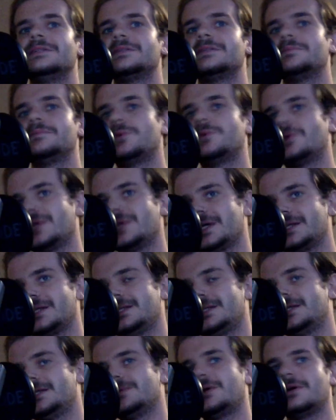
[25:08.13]
the more
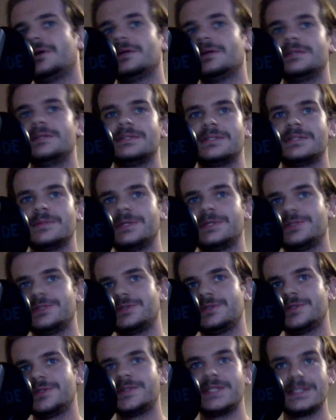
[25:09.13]
likely you are to
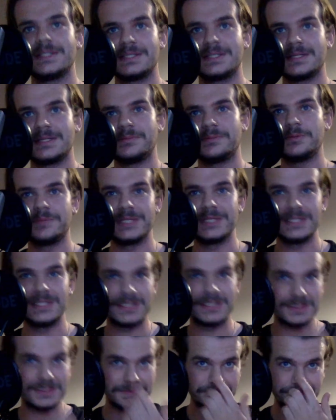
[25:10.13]
introduce intersample
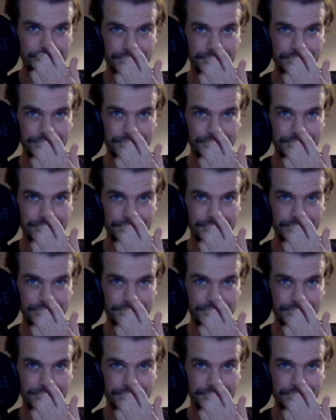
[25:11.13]
peaks.